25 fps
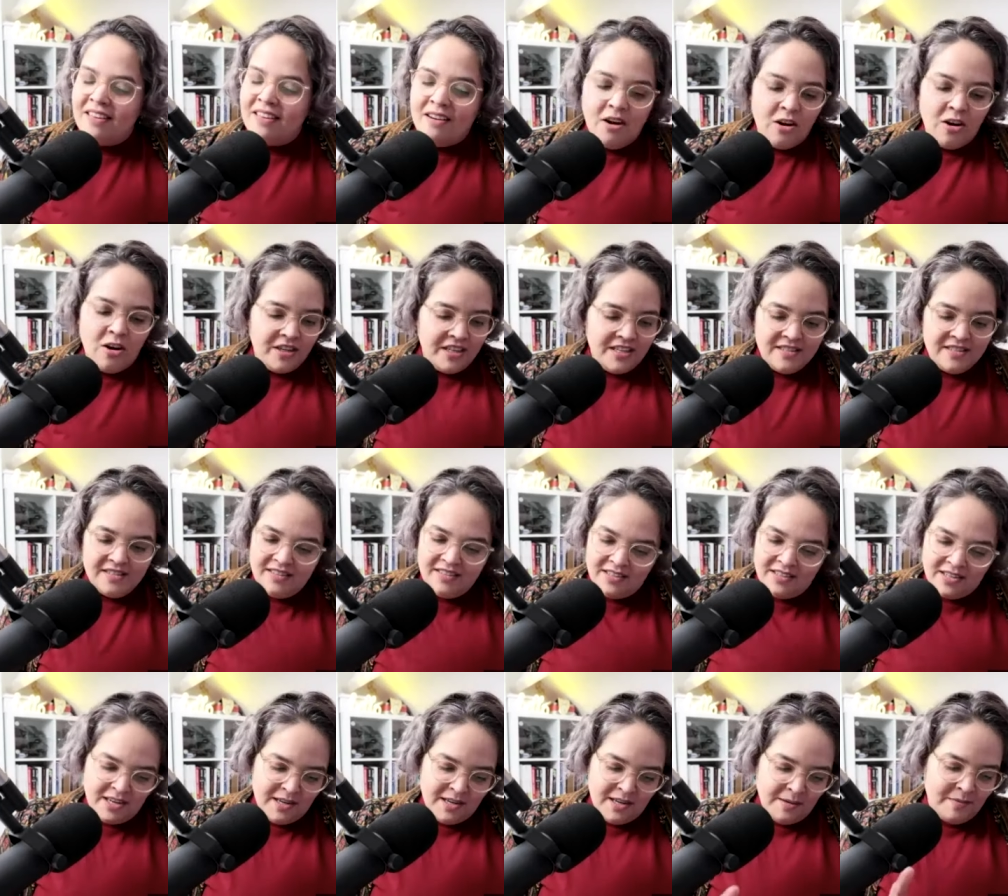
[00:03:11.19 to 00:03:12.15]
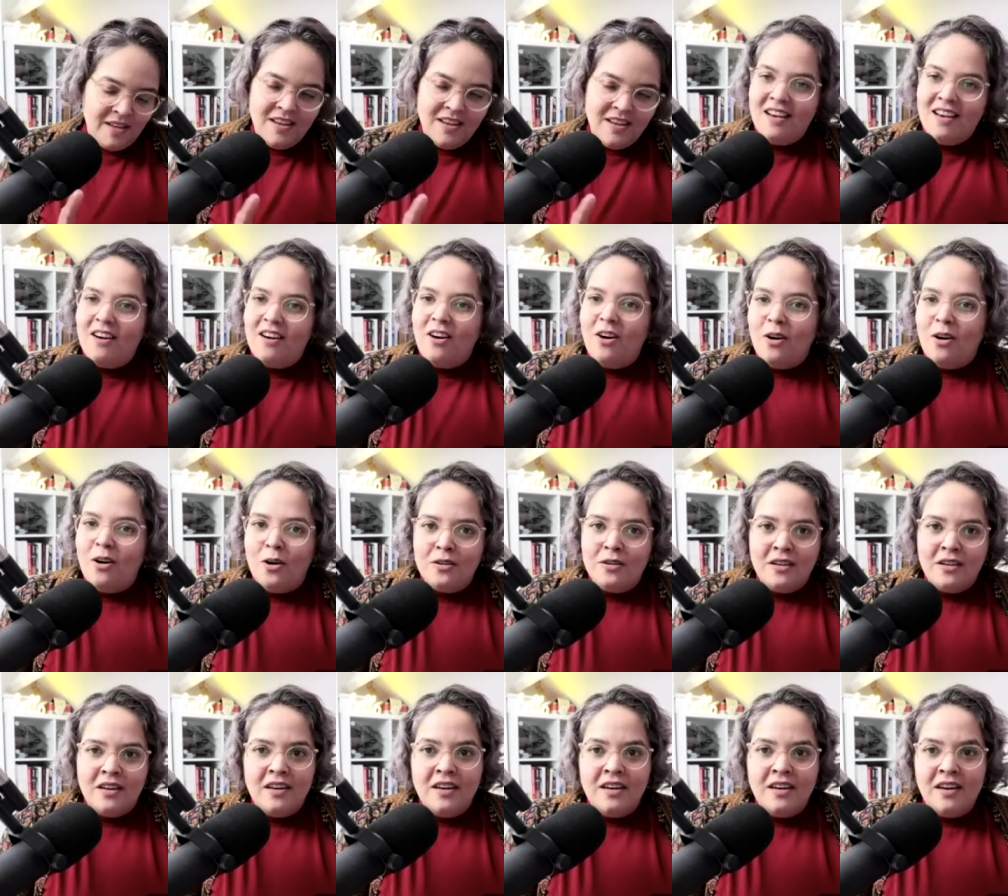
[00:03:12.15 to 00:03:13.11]
on Instagram, on
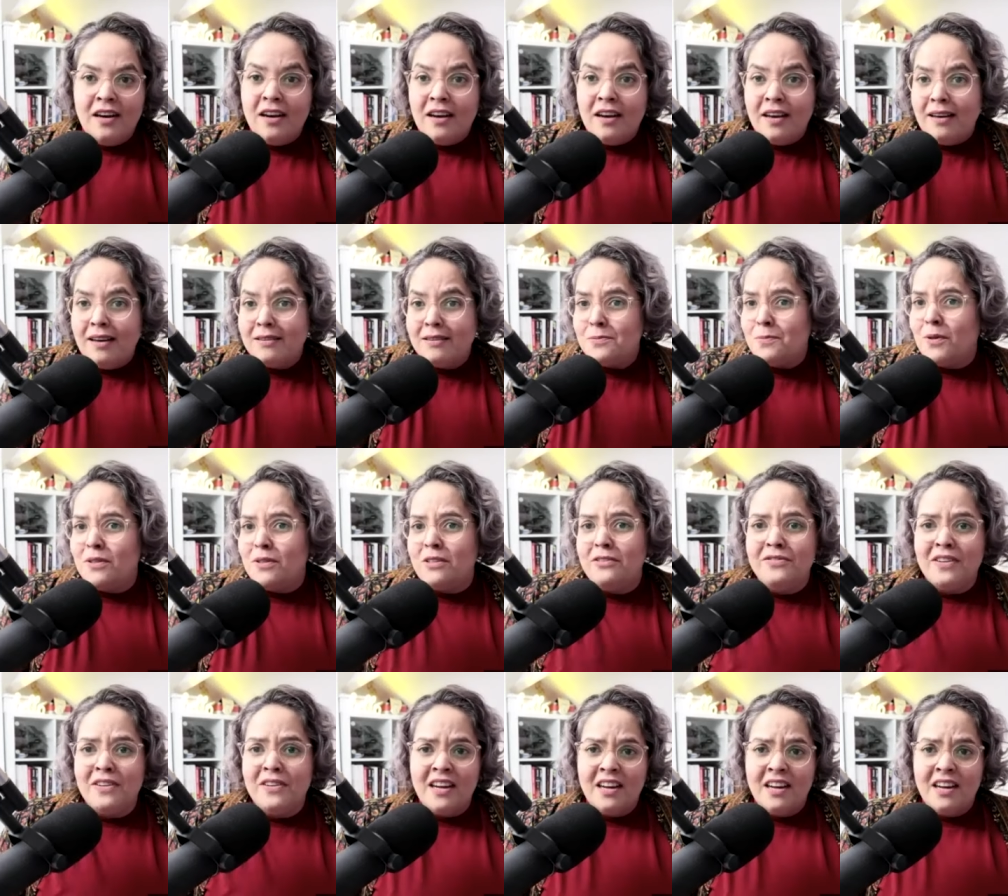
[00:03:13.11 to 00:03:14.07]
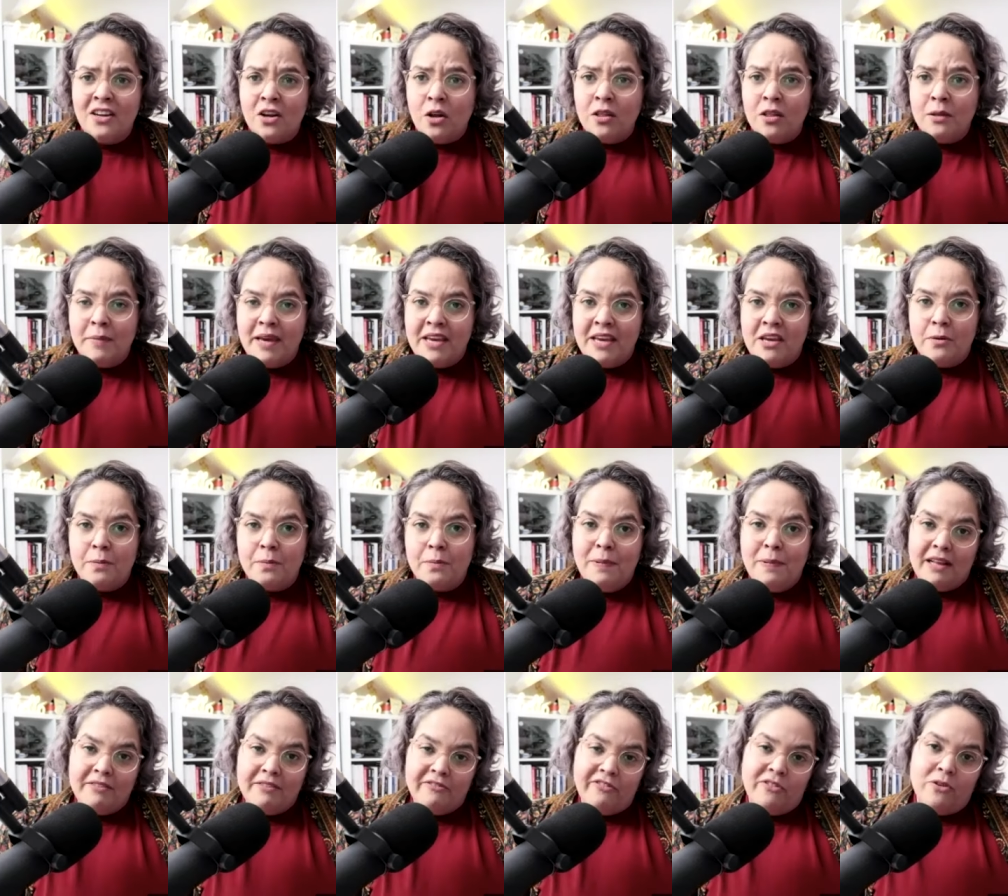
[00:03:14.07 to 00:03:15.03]
uh, Spotify, and all the major
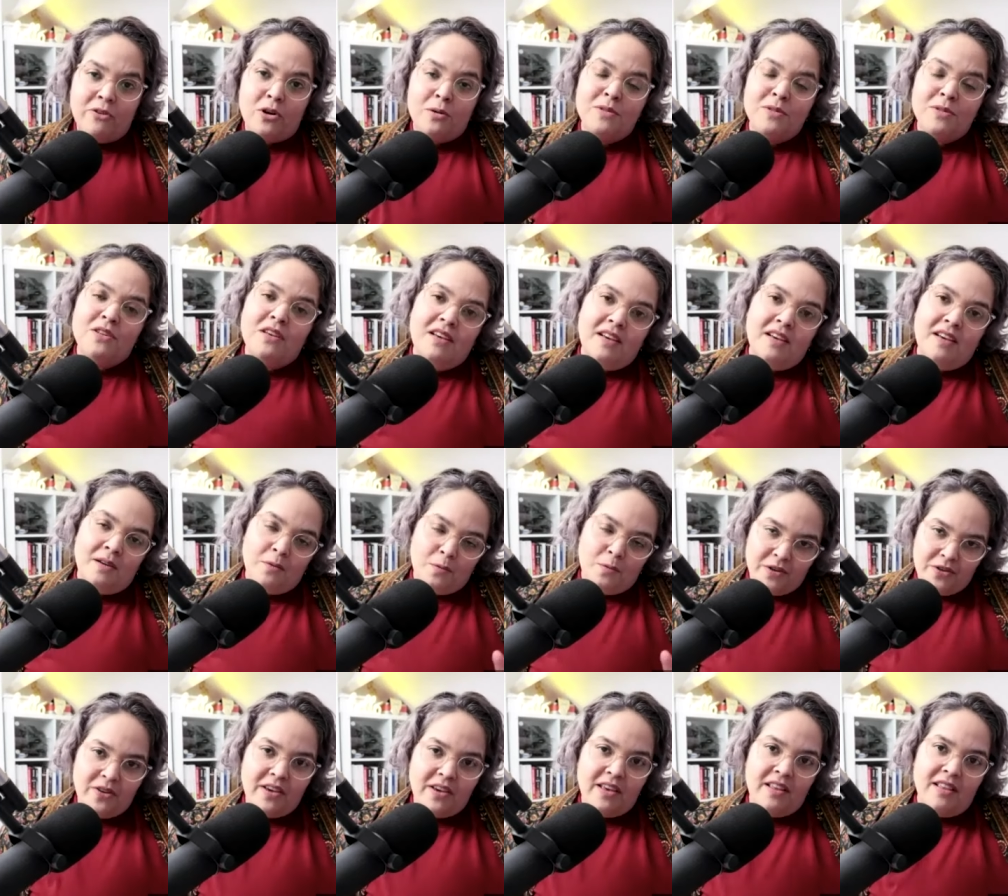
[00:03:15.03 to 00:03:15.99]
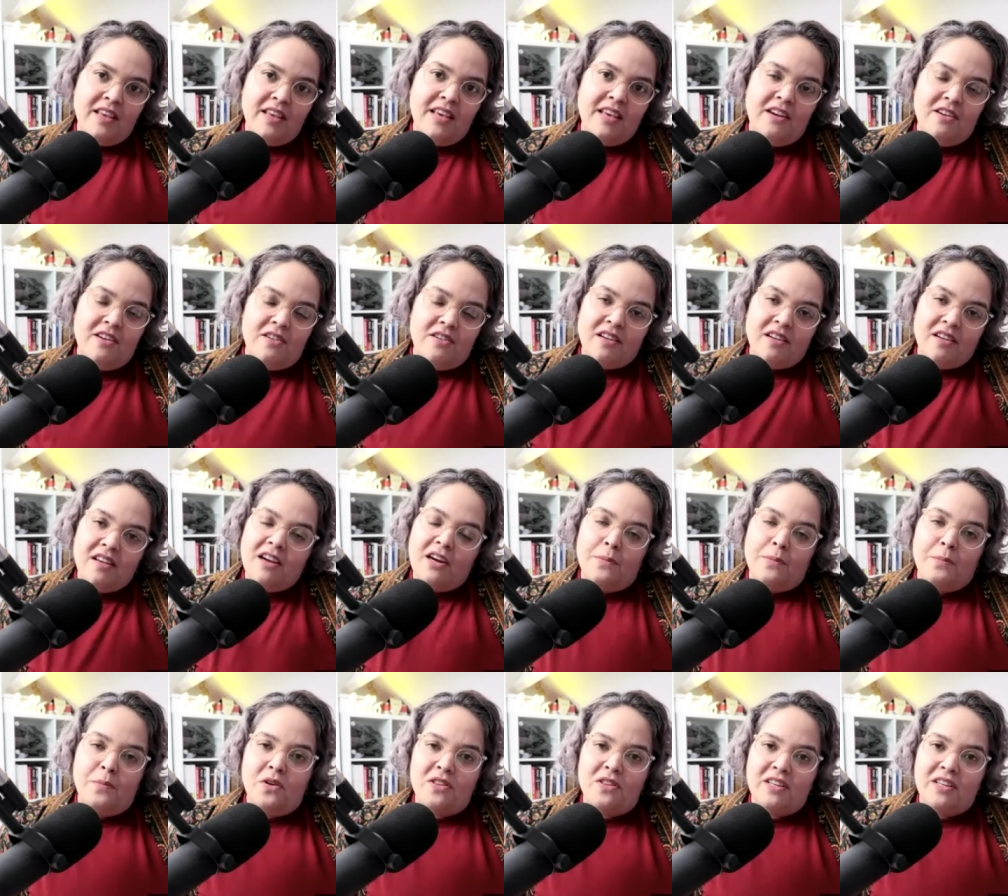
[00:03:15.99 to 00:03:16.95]
platforms uh, where you can hear her
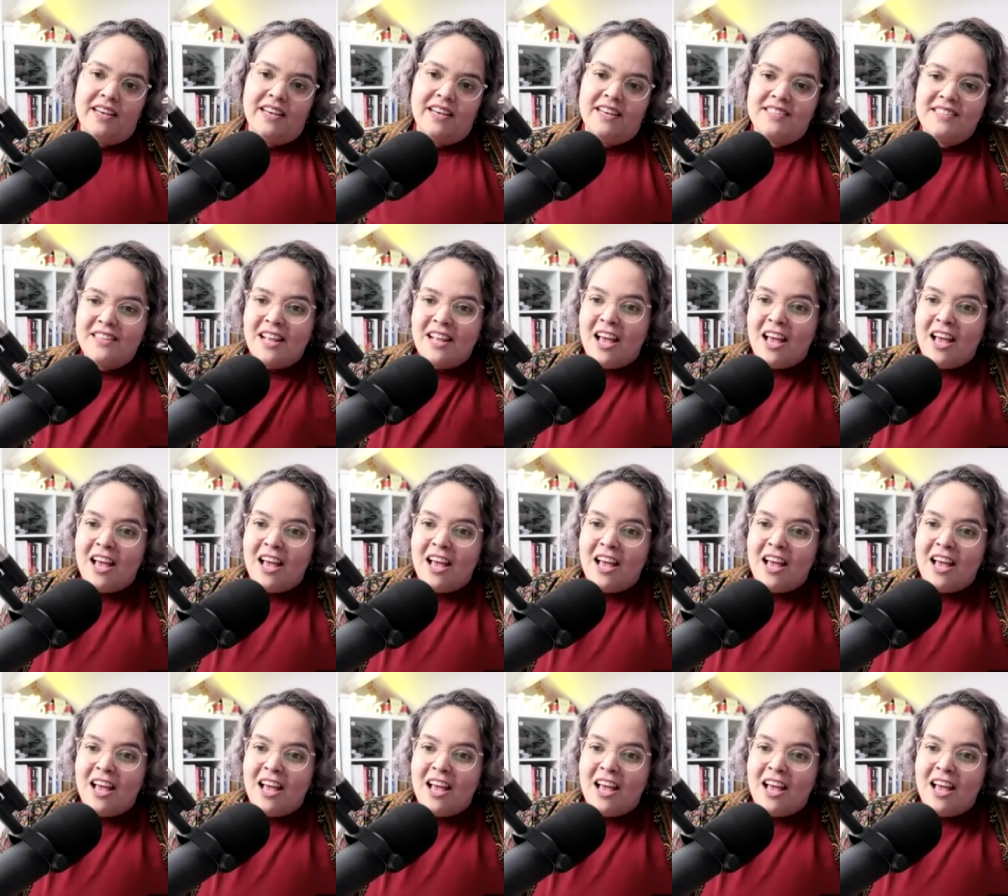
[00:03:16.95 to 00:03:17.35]
podcast.